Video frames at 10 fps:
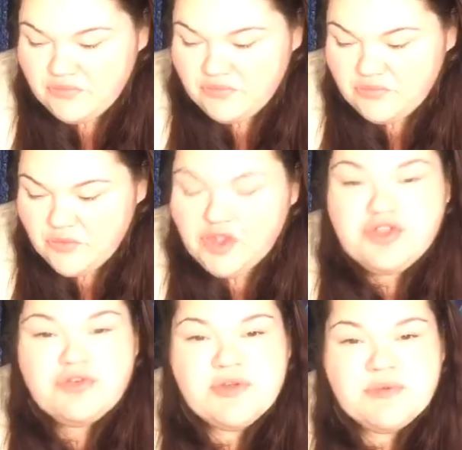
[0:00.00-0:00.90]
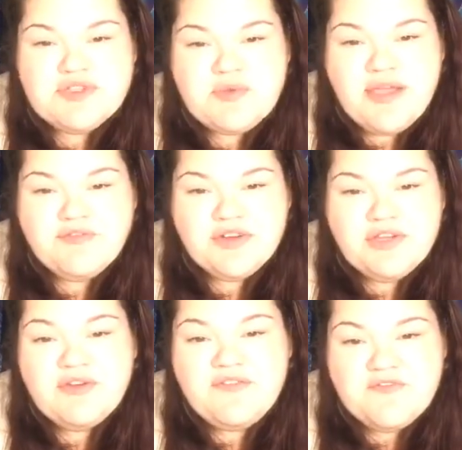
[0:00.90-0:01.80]
you're doing what's right for you.
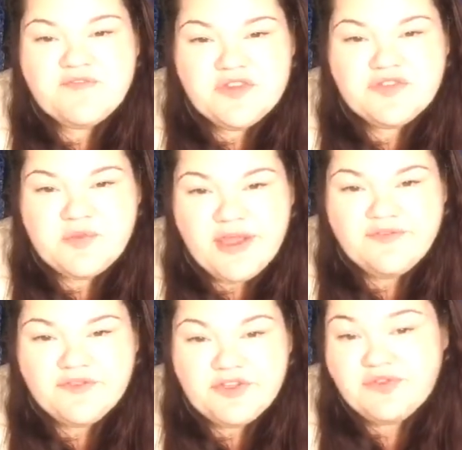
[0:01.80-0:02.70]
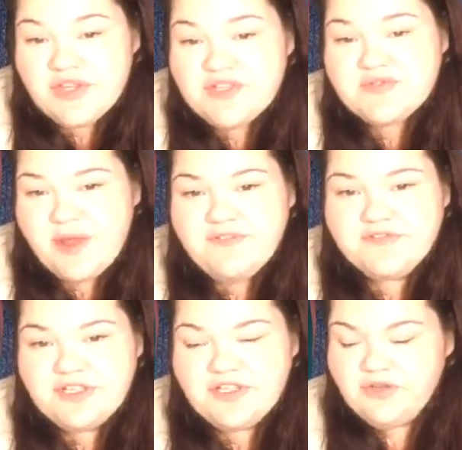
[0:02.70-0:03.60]
If it feels right for you, then it's right for
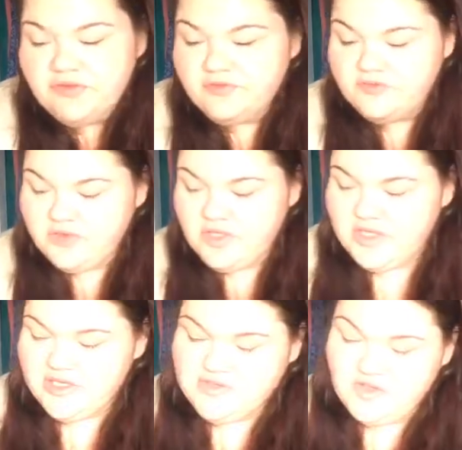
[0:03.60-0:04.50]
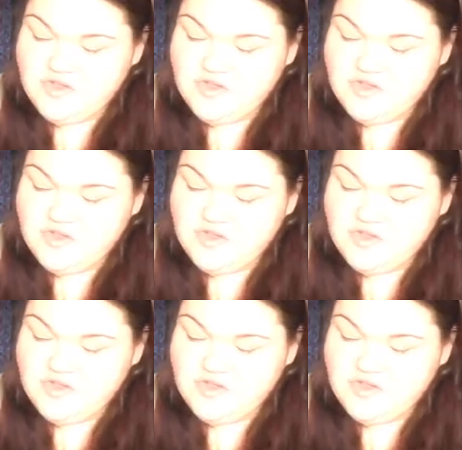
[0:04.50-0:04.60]
you. Because also you